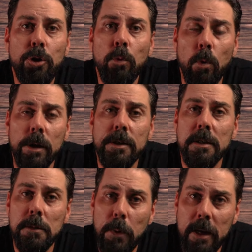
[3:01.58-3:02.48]
you want to
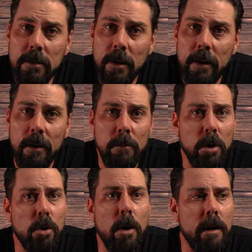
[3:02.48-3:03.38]
speak to him
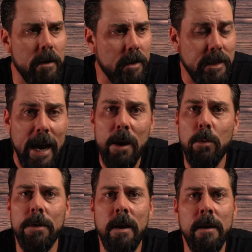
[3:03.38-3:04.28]
or go out on a date
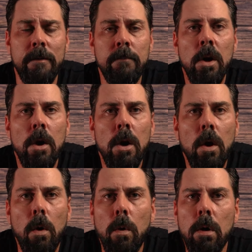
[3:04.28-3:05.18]
with him
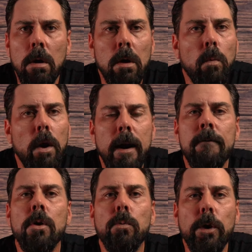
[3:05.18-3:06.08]
or
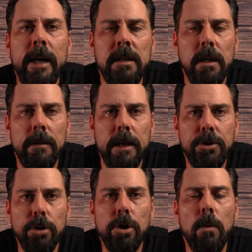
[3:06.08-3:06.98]
whatever reason
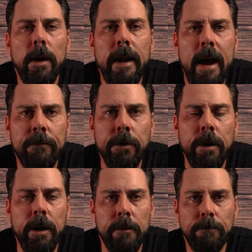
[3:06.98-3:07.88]
that you're going after
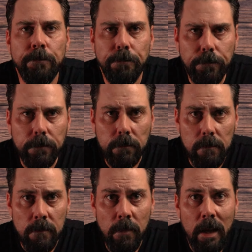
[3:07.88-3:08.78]
him,
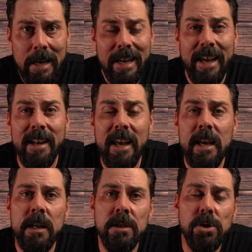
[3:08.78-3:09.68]
it
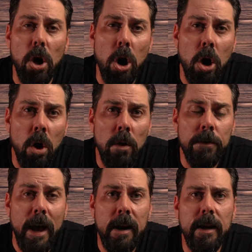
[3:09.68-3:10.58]
ends all
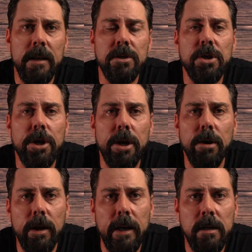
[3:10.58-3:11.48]
that
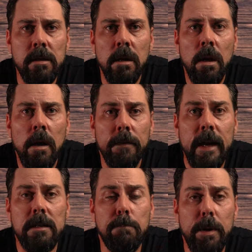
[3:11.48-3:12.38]
insecurities
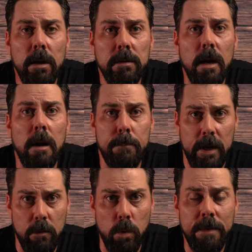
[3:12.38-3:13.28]
that's built
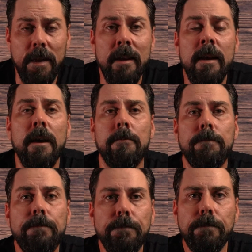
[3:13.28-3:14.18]
up within
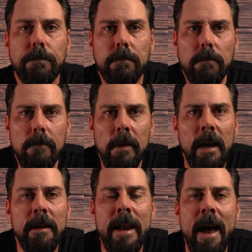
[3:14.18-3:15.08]
him.
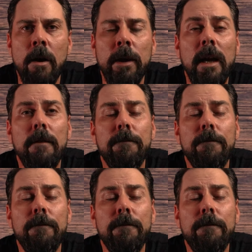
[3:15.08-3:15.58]
And now he